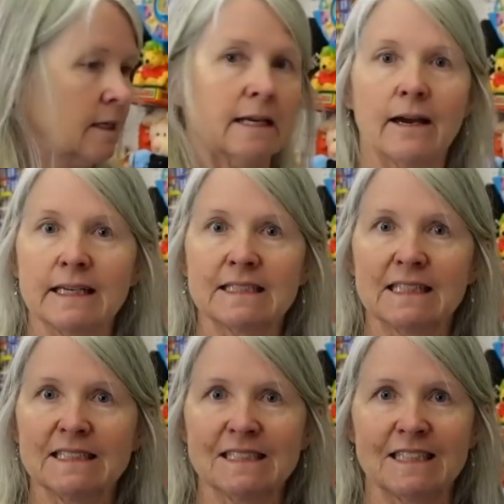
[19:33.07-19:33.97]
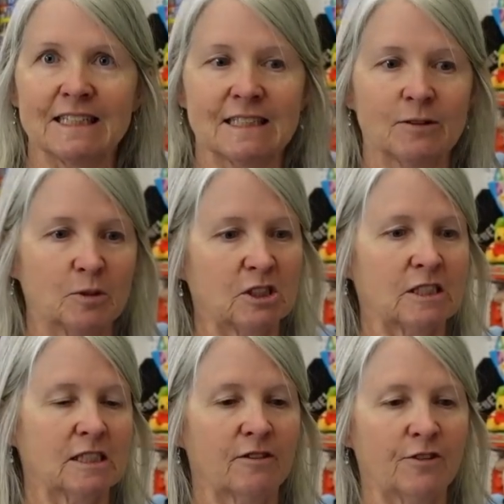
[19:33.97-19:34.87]
Now I get to list it, which
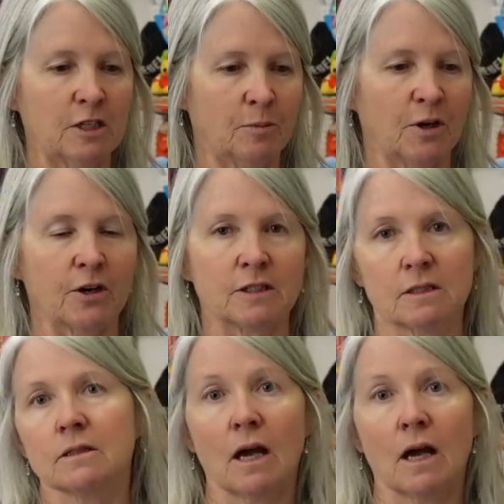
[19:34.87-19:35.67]
is the fun part.